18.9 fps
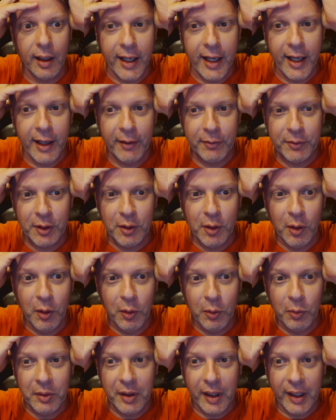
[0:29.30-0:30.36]
"I have to
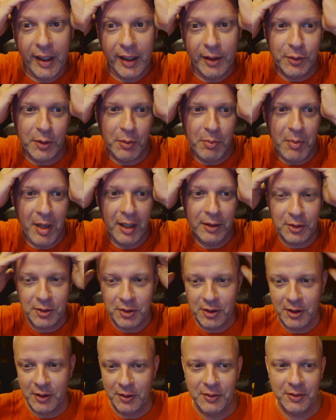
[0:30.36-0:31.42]
go answer
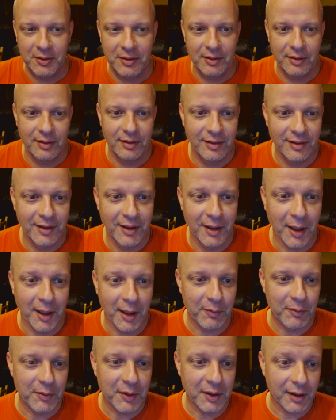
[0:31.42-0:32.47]
messages."
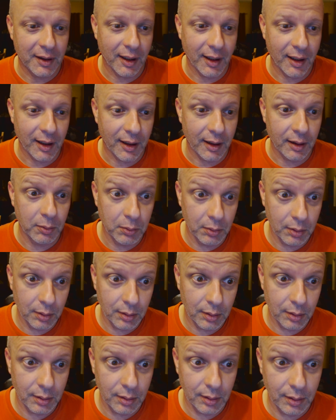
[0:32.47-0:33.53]
I'm VK.
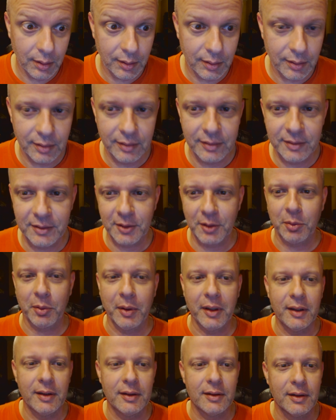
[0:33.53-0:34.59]
What?
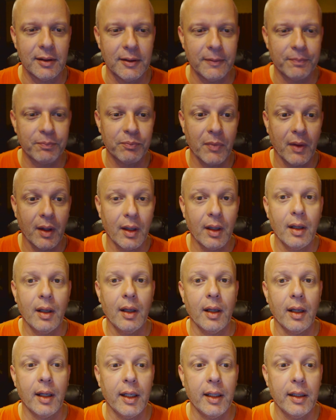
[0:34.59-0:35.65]
Crazy.
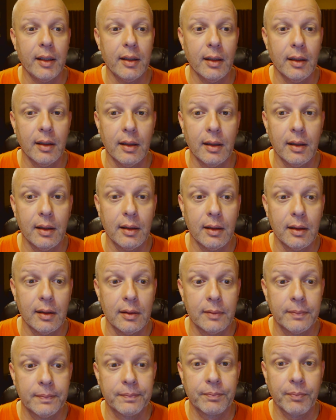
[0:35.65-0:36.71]
Hey,
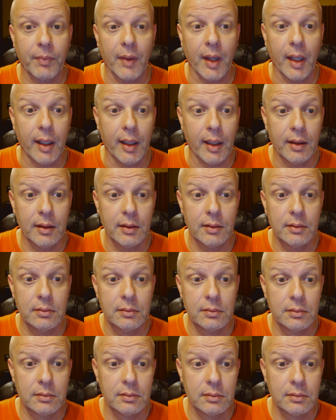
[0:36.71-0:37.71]
uh, Anna?